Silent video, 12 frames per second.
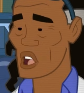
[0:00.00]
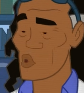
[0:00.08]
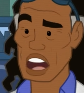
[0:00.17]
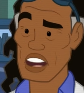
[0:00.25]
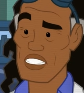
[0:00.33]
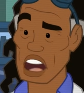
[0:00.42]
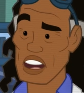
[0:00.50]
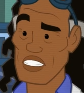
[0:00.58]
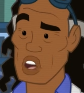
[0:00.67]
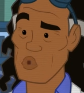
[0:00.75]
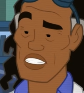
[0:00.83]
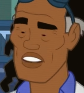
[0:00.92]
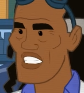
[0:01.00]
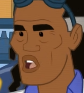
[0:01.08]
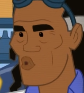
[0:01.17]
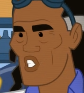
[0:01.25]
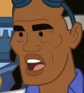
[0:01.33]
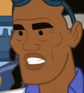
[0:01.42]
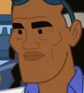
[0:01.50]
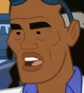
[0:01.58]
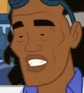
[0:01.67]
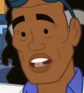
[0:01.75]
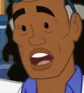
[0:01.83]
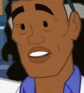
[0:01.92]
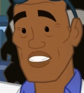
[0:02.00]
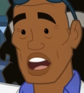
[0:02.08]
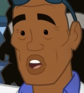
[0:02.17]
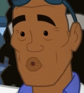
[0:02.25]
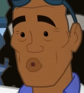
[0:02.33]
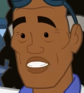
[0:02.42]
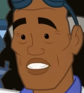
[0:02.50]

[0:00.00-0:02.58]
no energy source, they should have disappeared long ago.